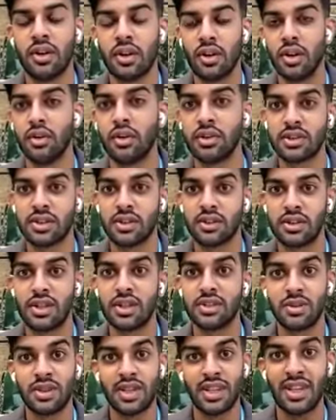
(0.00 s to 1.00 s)
lower skilled
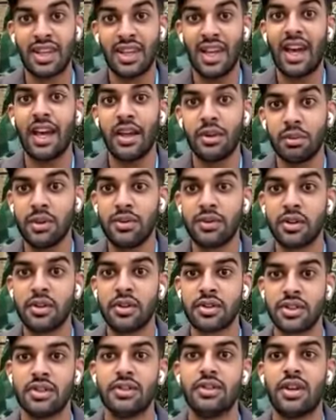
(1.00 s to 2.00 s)
things when they can be
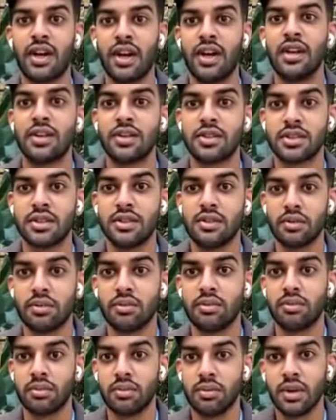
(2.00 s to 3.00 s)
focusing on higher skilled
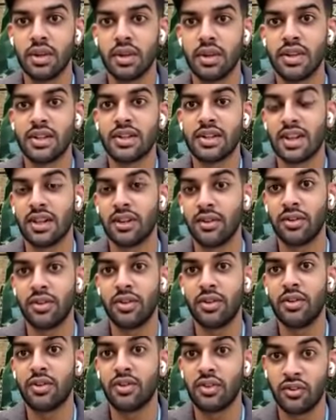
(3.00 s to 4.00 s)
things. Like
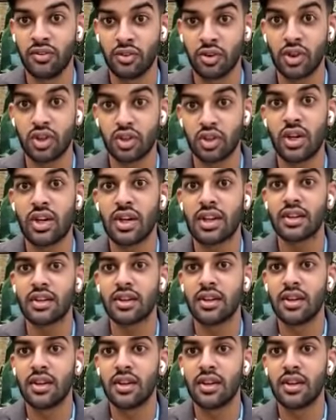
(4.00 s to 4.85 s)
if you attract